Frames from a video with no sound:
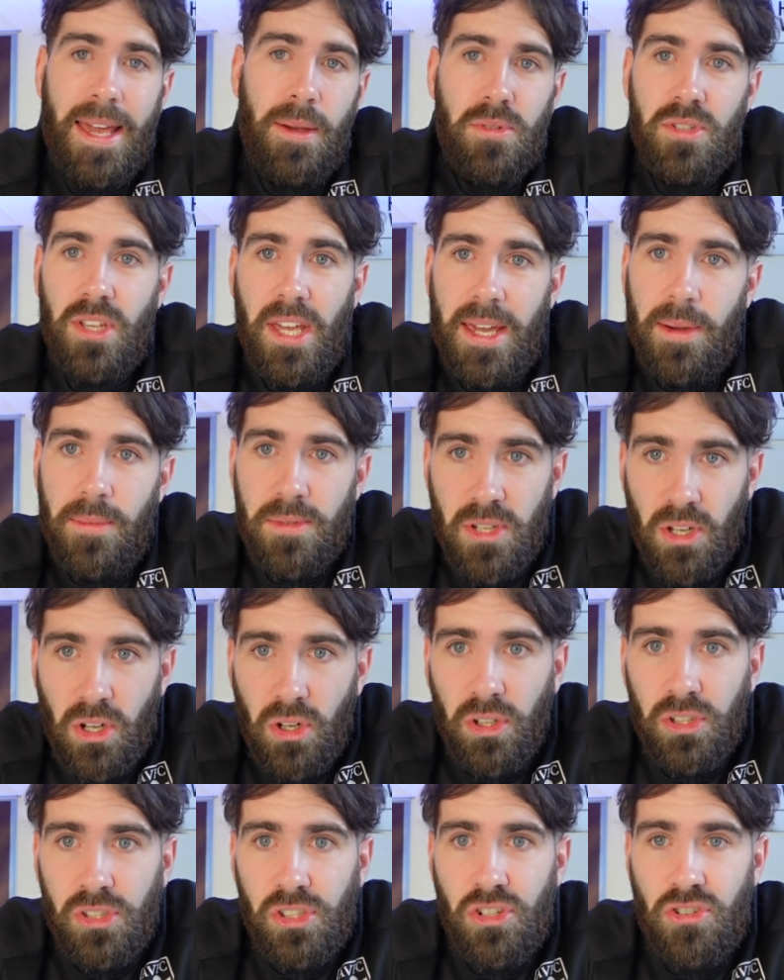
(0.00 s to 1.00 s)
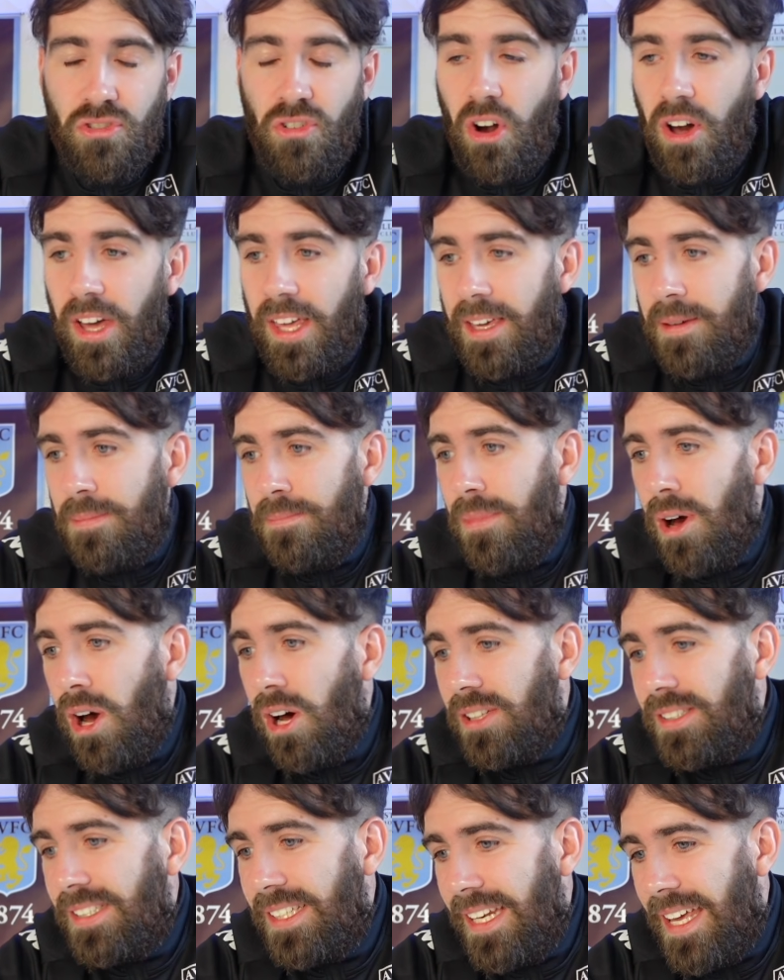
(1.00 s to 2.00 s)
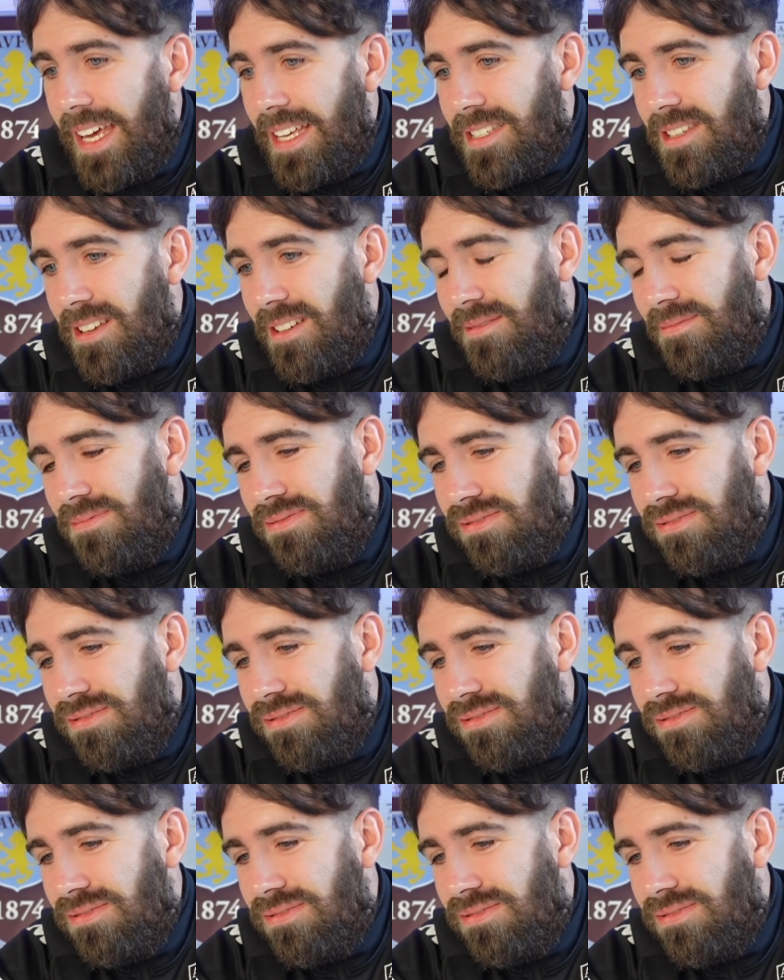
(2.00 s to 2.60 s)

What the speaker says: it was a good strike. Martinez